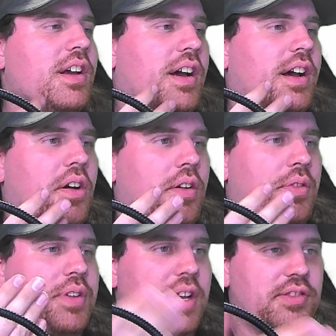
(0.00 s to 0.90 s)

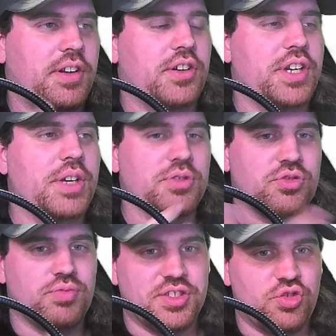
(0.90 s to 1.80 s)
3 days later, he was
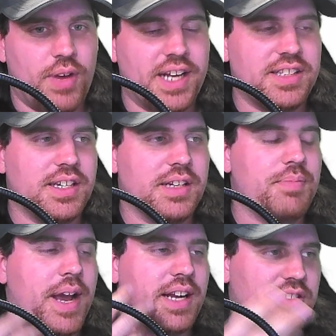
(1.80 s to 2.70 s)
resurrected
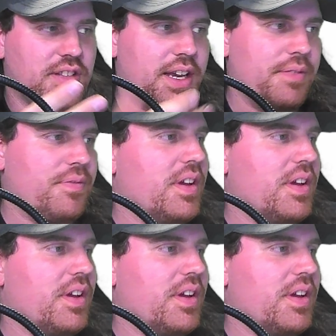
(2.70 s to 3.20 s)
back to life.